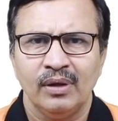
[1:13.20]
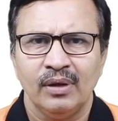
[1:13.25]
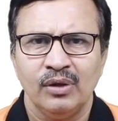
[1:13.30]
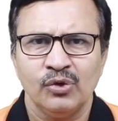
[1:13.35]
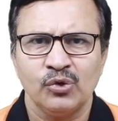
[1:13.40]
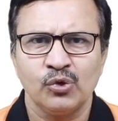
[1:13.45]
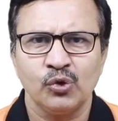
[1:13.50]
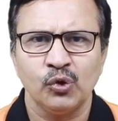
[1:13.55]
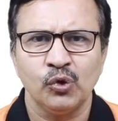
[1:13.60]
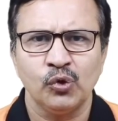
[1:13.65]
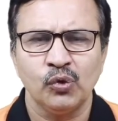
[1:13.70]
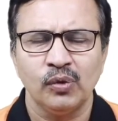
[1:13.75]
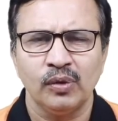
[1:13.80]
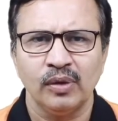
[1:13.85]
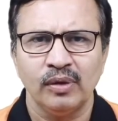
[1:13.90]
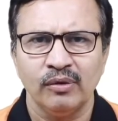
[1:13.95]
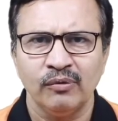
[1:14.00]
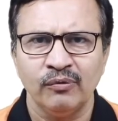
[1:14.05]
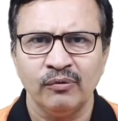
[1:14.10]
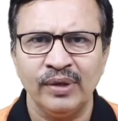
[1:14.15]
So
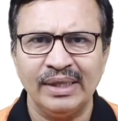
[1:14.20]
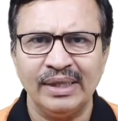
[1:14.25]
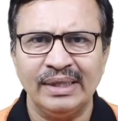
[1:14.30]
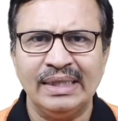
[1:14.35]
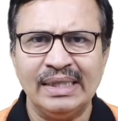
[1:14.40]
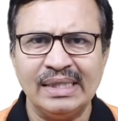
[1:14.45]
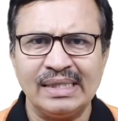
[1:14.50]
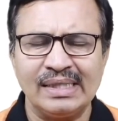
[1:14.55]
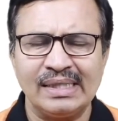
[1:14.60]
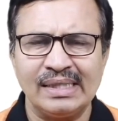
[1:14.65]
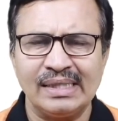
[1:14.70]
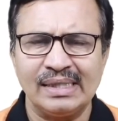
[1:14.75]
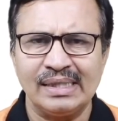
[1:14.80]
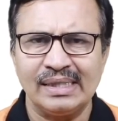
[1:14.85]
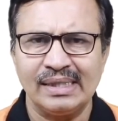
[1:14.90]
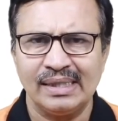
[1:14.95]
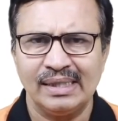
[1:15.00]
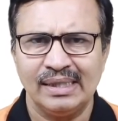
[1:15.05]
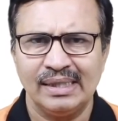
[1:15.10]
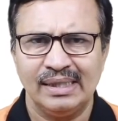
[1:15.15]
with this
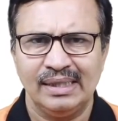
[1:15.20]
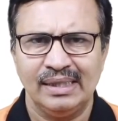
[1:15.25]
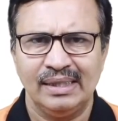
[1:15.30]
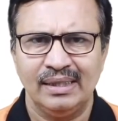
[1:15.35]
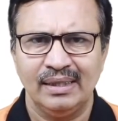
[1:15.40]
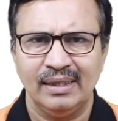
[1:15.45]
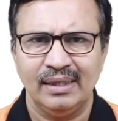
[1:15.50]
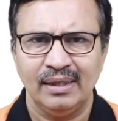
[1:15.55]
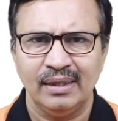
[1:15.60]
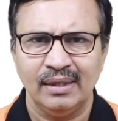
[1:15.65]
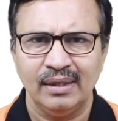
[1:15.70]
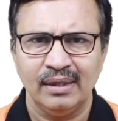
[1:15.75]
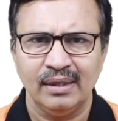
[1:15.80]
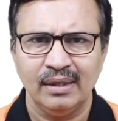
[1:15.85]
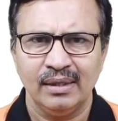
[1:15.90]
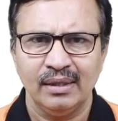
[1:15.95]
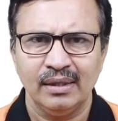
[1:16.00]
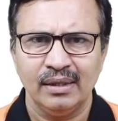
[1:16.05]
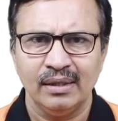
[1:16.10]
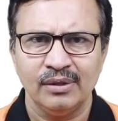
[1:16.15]

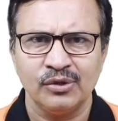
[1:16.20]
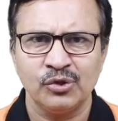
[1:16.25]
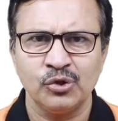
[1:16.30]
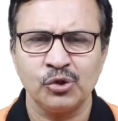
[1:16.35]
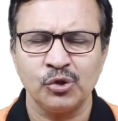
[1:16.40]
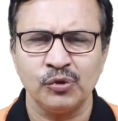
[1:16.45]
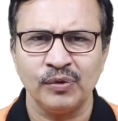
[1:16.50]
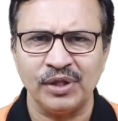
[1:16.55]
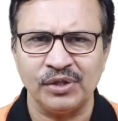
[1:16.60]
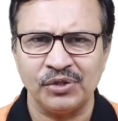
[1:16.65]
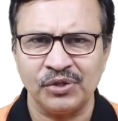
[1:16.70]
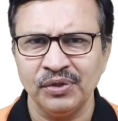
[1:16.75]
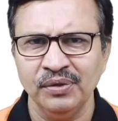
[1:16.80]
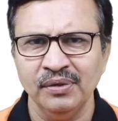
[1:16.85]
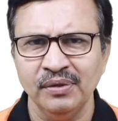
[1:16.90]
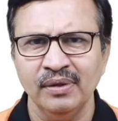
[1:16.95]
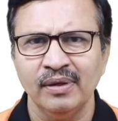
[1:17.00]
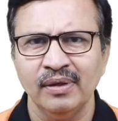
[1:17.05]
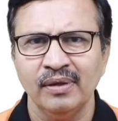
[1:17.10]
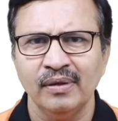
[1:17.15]

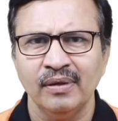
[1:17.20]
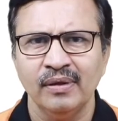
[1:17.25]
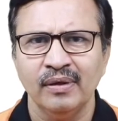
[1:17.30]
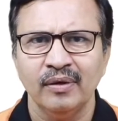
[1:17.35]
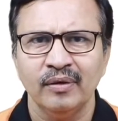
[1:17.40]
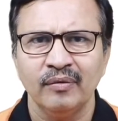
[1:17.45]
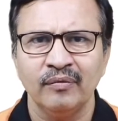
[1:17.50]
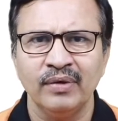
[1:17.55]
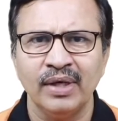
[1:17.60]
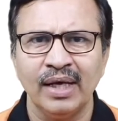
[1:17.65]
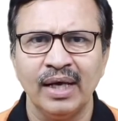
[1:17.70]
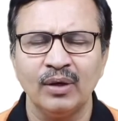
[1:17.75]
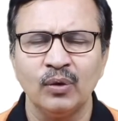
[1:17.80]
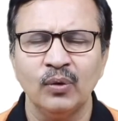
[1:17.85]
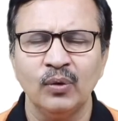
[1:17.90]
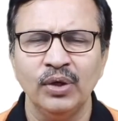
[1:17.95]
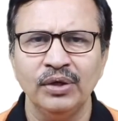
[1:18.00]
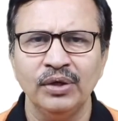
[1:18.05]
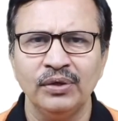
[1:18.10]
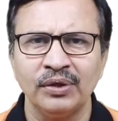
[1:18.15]
situation we are
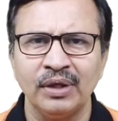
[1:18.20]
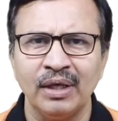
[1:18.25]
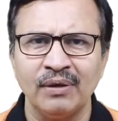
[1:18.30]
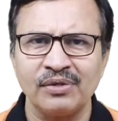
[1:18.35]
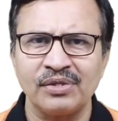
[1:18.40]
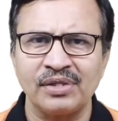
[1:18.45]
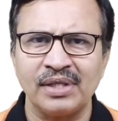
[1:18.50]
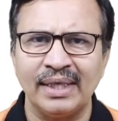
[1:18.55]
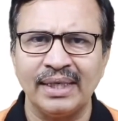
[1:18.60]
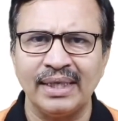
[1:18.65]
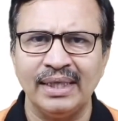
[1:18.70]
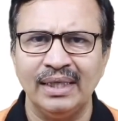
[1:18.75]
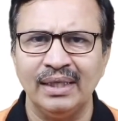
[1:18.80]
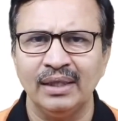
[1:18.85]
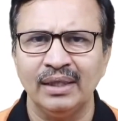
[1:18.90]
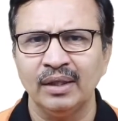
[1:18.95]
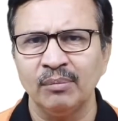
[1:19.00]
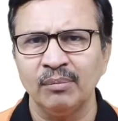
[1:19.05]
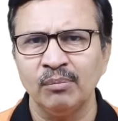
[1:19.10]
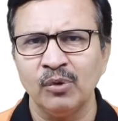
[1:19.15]
going to now study
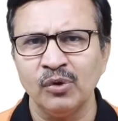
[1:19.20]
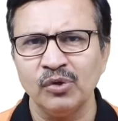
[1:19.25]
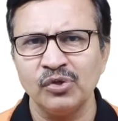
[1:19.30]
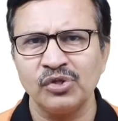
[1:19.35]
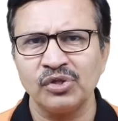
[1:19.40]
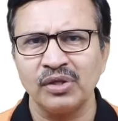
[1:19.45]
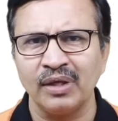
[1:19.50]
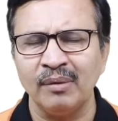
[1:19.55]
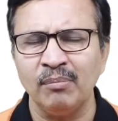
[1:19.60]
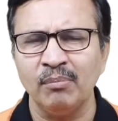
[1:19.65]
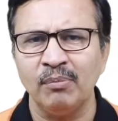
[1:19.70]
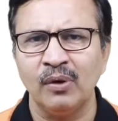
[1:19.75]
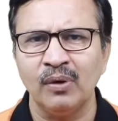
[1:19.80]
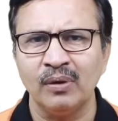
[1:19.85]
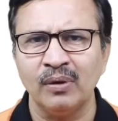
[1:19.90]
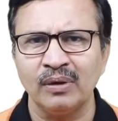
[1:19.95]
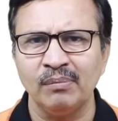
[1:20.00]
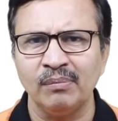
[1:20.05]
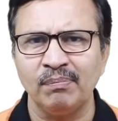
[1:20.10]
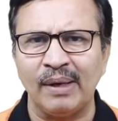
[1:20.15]
the most
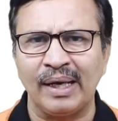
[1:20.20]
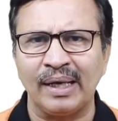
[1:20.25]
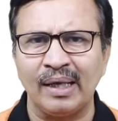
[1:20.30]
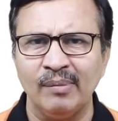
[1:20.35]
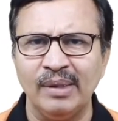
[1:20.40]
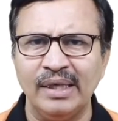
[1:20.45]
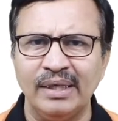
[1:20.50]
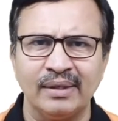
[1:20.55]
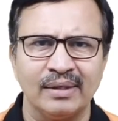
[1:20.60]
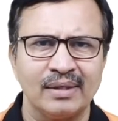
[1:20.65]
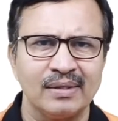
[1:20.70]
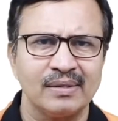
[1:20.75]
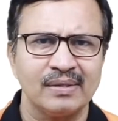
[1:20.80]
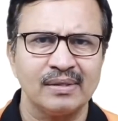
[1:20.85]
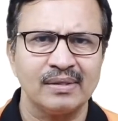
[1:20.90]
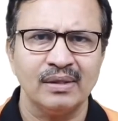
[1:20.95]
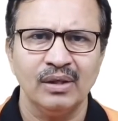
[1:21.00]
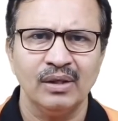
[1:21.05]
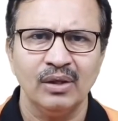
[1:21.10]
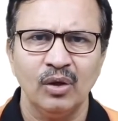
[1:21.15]
important
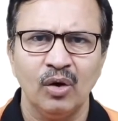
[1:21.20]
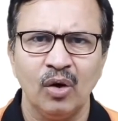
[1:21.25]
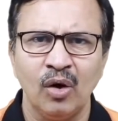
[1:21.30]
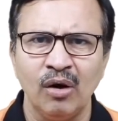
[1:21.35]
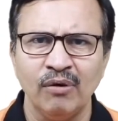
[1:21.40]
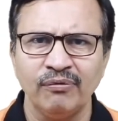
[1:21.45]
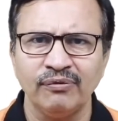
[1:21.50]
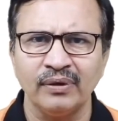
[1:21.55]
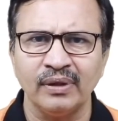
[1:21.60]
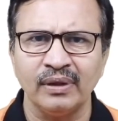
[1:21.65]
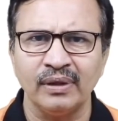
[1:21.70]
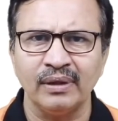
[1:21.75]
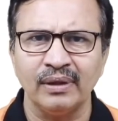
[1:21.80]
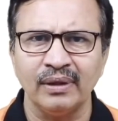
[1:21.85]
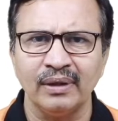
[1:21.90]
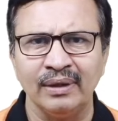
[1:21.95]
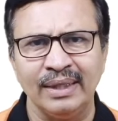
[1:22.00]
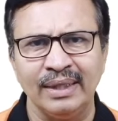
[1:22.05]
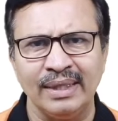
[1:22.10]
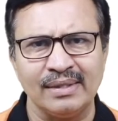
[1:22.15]
parameters of a
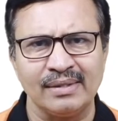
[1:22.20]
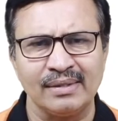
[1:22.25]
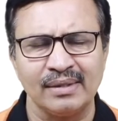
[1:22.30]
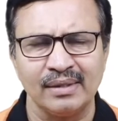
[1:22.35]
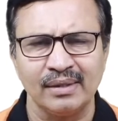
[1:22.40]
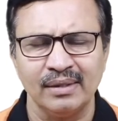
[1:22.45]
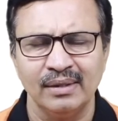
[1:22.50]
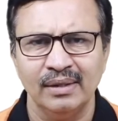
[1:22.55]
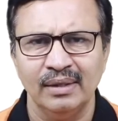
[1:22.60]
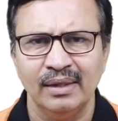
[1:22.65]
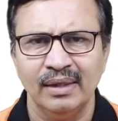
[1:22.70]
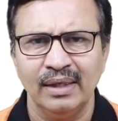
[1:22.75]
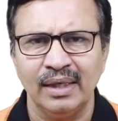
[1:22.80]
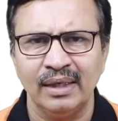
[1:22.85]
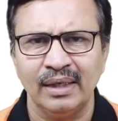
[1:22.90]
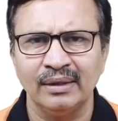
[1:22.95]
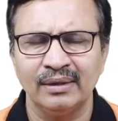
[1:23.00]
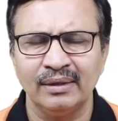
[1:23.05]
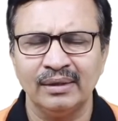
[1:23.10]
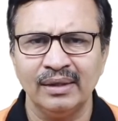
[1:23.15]
laser
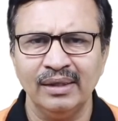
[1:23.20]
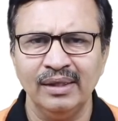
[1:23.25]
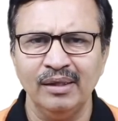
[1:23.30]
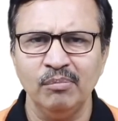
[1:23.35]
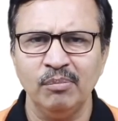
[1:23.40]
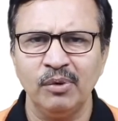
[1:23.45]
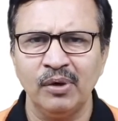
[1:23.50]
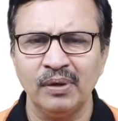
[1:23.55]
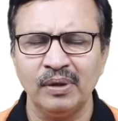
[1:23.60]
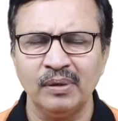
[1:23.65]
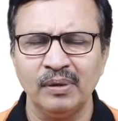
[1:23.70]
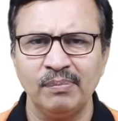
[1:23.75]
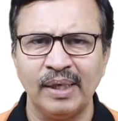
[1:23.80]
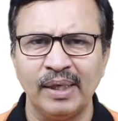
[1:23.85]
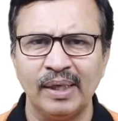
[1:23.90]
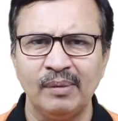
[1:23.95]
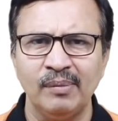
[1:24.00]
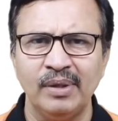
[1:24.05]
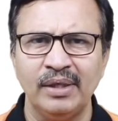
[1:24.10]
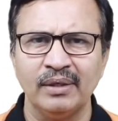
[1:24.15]
and the three important
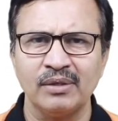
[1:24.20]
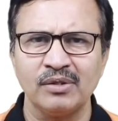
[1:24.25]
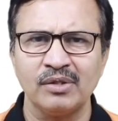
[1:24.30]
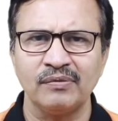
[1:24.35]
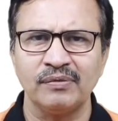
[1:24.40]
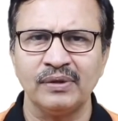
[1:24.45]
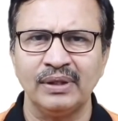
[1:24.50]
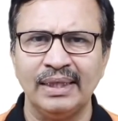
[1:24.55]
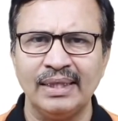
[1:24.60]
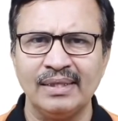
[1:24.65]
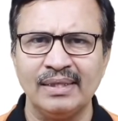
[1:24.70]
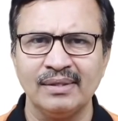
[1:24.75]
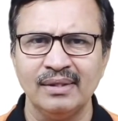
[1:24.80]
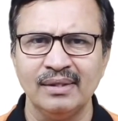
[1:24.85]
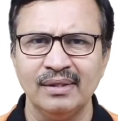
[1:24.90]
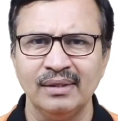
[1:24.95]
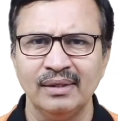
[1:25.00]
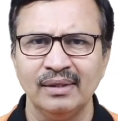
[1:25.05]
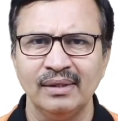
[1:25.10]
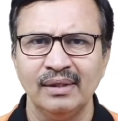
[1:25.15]
parameters of a
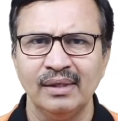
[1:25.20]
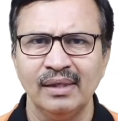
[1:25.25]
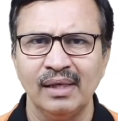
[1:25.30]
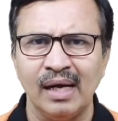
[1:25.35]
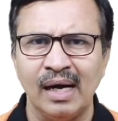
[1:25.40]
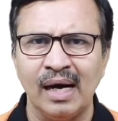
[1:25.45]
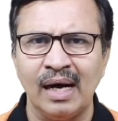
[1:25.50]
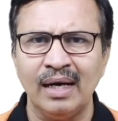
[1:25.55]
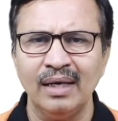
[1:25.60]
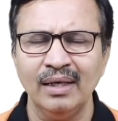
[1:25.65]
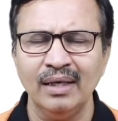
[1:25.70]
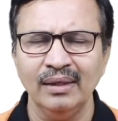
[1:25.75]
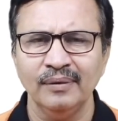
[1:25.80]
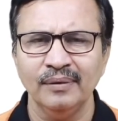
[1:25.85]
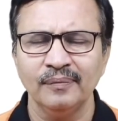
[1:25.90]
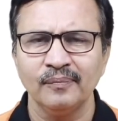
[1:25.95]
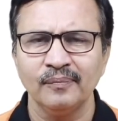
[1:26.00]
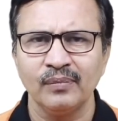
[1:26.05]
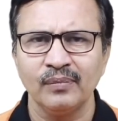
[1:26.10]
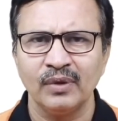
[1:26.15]
laser are
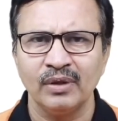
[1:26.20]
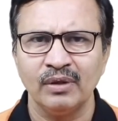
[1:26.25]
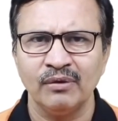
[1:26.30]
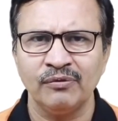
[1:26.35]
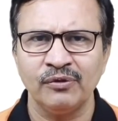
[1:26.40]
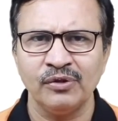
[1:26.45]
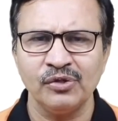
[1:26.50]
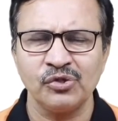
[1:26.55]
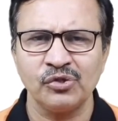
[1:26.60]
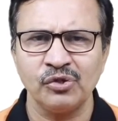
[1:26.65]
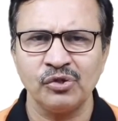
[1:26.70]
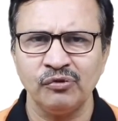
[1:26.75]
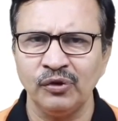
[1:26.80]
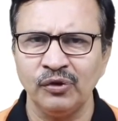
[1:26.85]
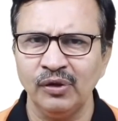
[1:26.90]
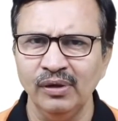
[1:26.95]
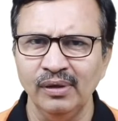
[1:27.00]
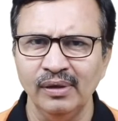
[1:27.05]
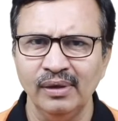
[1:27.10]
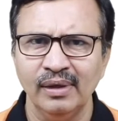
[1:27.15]
the first of
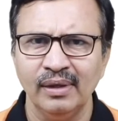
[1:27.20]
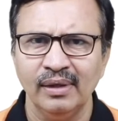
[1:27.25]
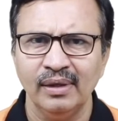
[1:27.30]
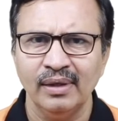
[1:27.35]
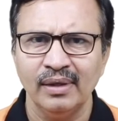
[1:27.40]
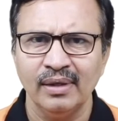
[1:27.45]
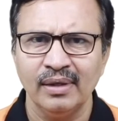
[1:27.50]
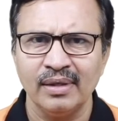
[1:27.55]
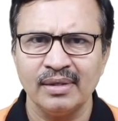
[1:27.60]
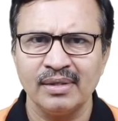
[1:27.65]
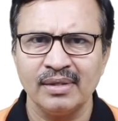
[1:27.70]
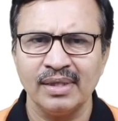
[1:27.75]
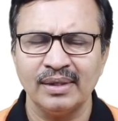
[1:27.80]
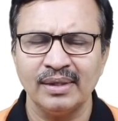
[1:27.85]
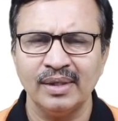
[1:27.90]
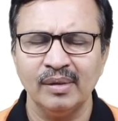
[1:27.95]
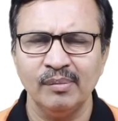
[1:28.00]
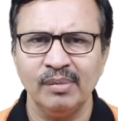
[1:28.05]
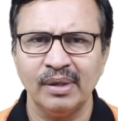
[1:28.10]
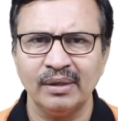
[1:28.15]
all is
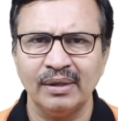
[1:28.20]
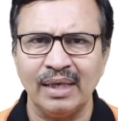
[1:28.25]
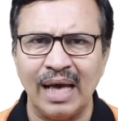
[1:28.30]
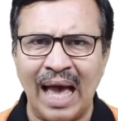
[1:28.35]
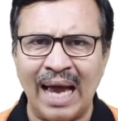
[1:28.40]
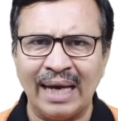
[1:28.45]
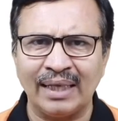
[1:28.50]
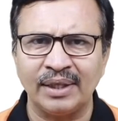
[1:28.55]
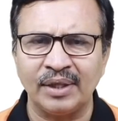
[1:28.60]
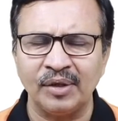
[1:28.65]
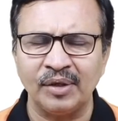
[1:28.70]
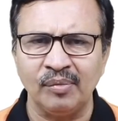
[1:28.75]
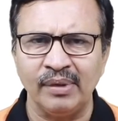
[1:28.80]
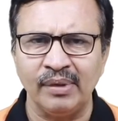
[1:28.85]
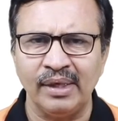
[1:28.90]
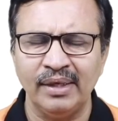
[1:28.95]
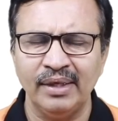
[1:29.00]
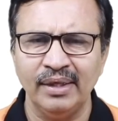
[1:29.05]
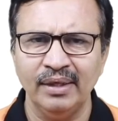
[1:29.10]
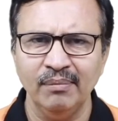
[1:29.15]
nothing but the active
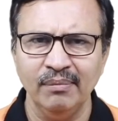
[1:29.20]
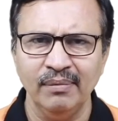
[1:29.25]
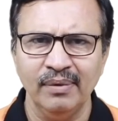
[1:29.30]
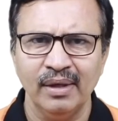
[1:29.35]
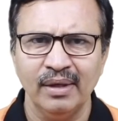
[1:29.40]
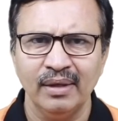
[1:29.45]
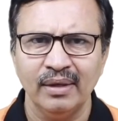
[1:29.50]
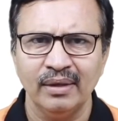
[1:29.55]
medium.